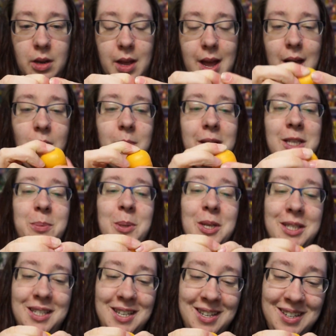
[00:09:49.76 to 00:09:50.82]
How am I
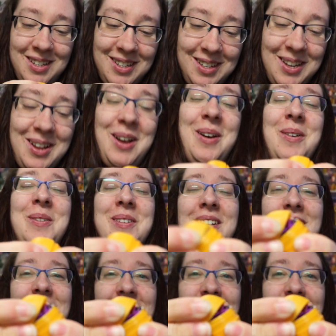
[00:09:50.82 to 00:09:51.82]
supposed to? Oh,